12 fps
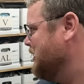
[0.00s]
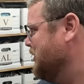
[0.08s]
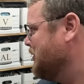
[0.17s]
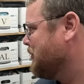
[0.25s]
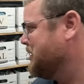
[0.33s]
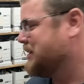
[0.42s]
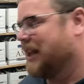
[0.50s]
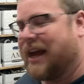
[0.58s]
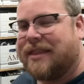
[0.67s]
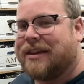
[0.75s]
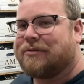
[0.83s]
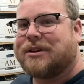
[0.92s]
yeah. reselling.
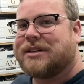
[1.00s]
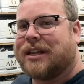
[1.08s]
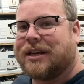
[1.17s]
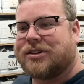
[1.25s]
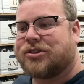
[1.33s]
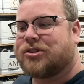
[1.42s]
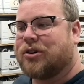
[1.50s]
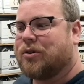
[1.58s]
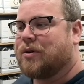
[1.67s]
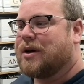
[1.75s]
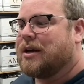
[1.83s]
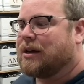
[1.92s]
I think reselling is
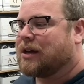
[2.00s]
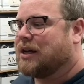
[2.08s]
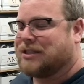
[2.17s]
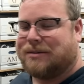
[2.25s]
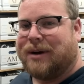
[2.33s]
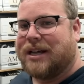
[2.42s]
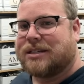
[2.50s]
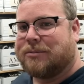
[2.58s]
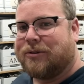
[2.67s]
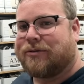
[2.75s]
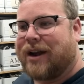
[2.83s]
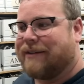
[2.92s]
so
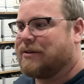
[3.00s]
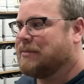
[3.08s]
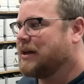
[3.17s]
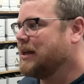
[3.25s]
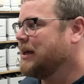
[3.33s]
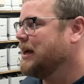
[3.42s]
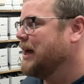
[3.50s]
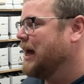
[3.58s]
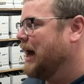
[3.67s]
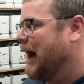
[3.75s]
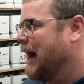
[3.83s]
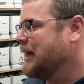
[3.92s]
customizable for everybody.
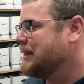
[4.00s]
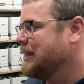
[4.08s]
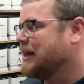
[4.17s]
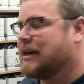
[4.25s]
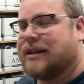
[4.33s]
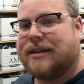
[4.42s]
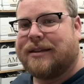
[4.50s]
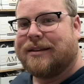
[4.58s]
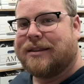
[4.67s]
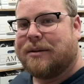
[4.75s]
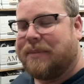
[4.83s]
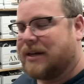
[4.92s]
I think
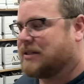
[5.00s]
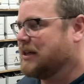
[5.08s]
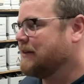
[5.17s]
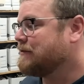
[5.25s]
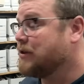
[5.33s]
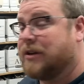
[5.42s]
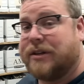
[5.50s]
the best thing for you